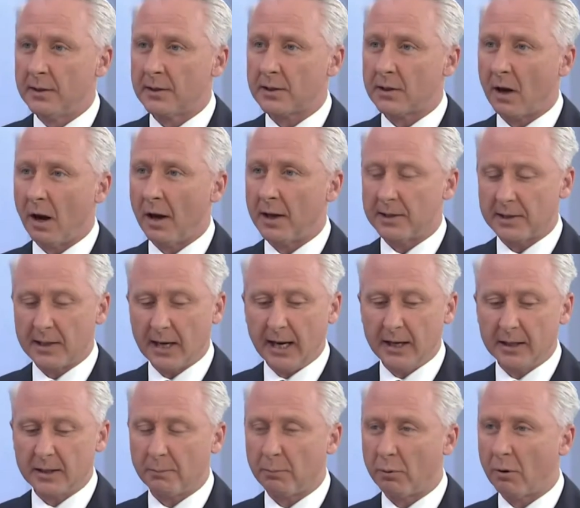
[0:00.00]
sized
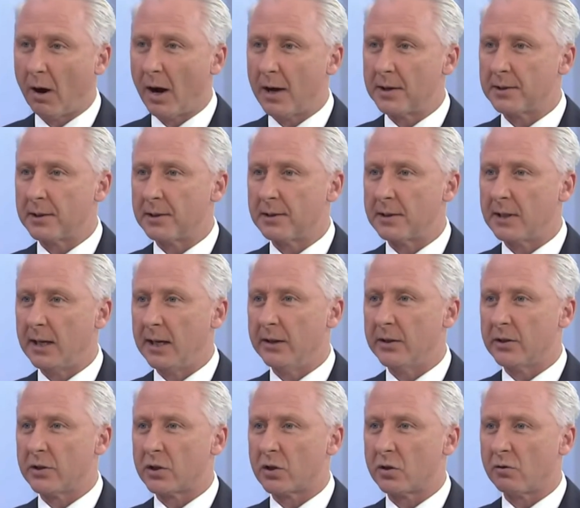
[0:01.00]
enterprises in
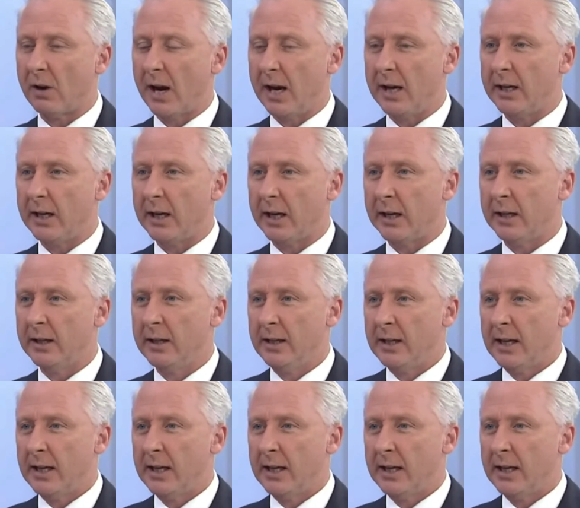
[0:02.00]
Australia,